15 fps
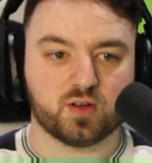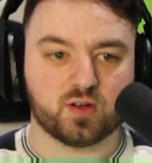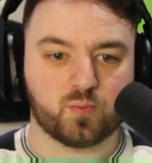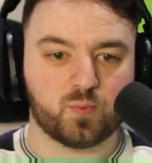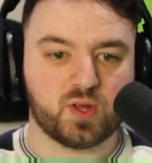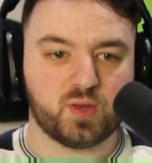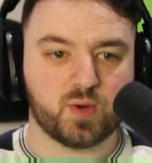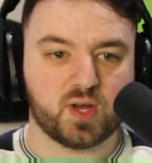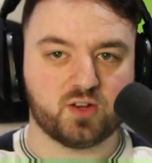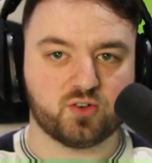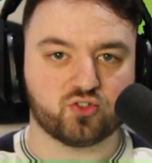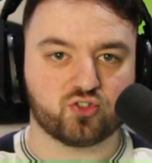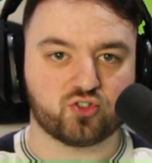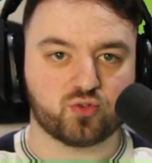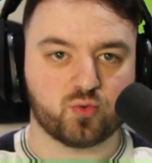a wee way to
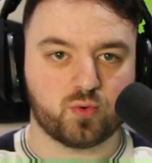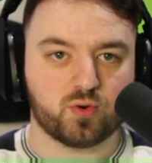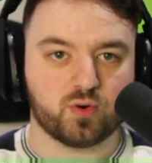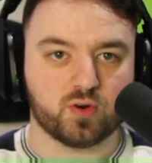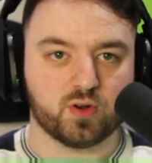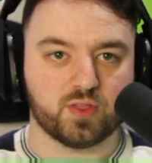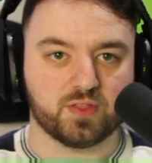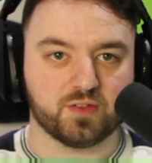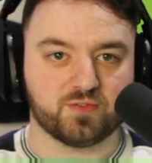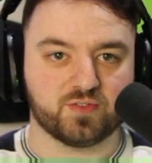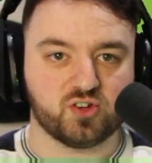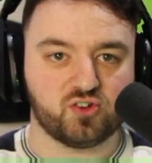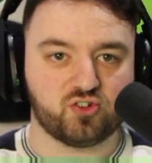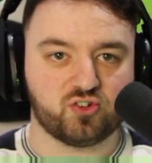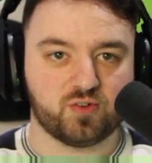store the
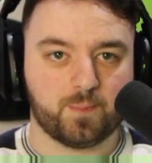fish.